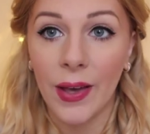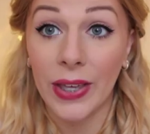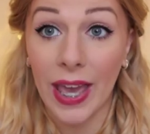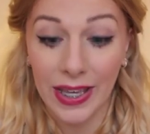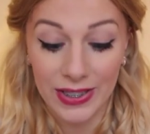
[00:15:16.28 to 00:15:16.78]

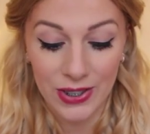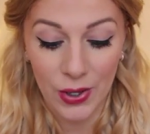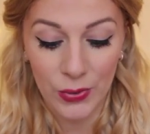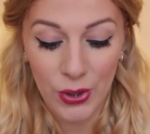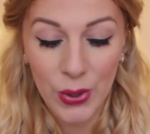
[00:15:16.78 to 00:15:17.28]
Okay,
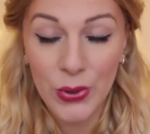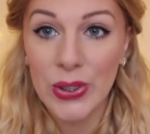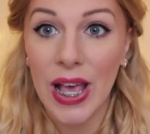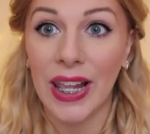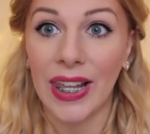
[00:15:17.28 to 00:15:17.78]
so
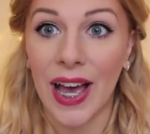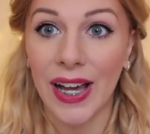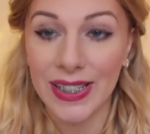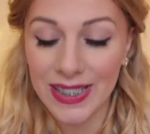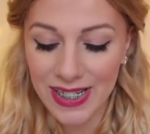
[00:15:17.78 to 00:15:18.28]
those are
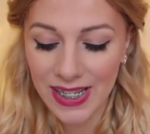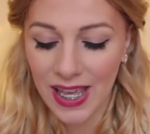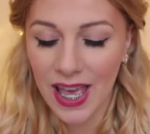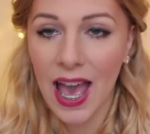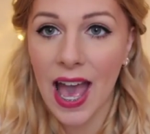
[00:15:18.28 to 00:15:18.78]
lined,
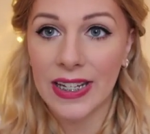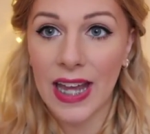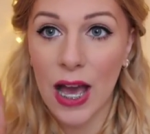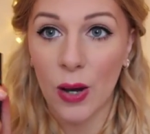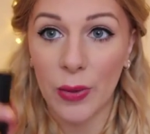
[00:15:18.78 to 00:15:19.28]
and
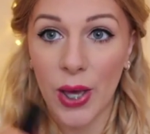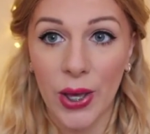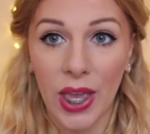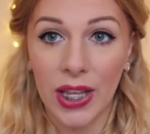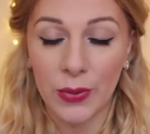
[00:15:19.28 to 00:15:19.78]
now I'm
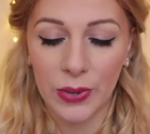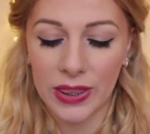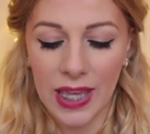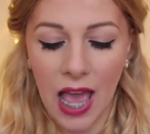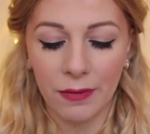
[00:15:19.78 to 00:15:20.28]
going in
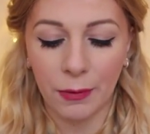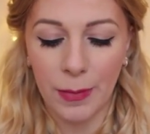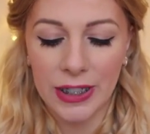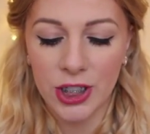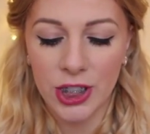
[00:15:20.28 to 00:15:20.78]
with the
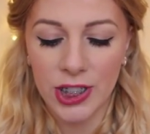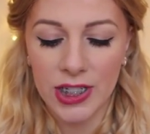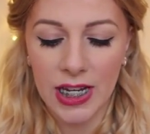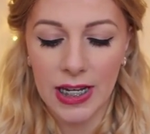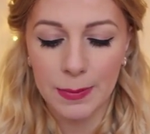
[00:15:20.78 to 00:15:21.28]

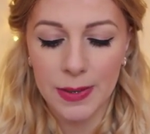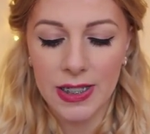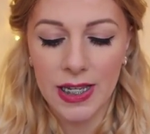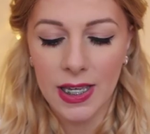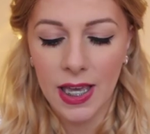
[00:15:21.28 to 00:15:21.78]
aforementioned
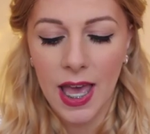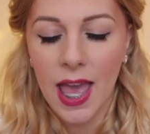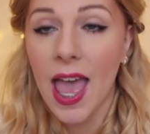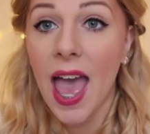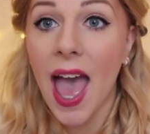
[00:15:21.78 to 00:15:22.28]
lipstick
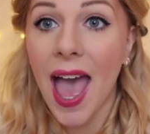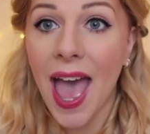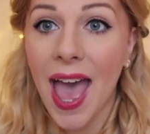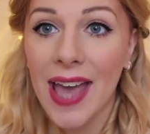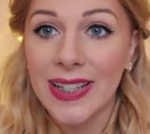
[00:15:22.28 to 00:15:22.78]

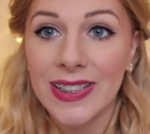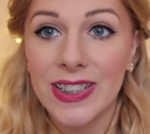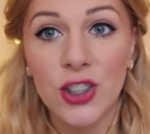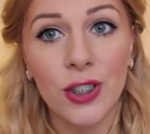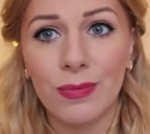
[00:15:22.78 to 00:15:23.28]

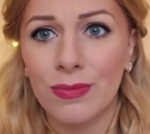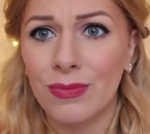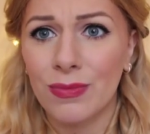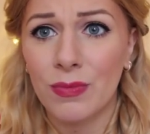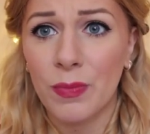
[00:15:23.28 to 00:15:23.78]
and
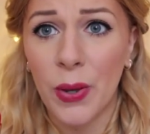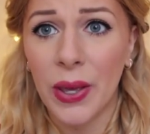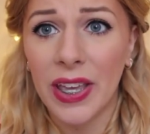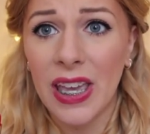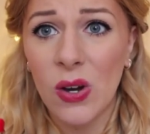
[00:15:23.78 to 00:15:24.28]

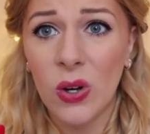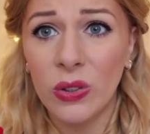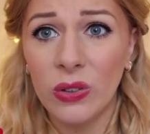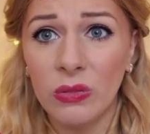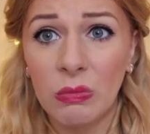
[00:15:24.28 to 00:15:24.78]
putting it
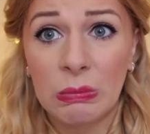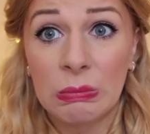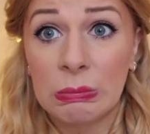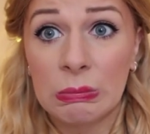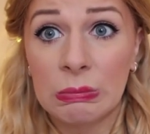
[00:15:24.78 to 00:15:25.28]
on.
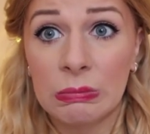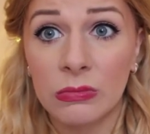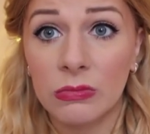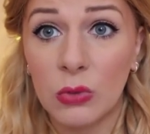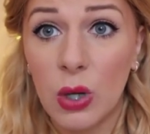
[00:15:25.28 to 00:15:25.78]

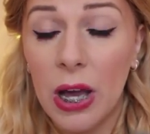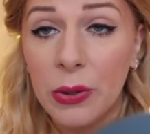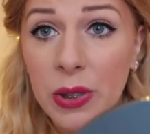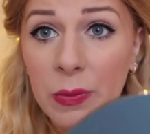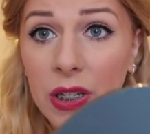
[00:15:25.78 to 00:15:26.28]
What
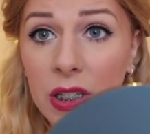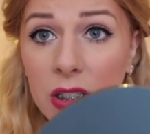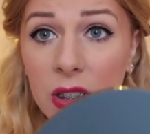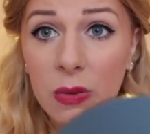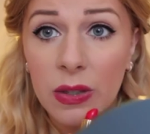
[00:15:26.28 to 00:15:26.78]
else am I
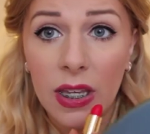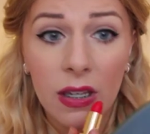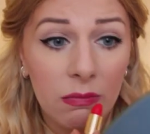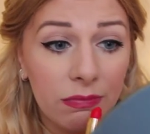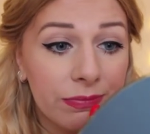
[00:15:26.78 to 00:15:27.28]
gonna do with it?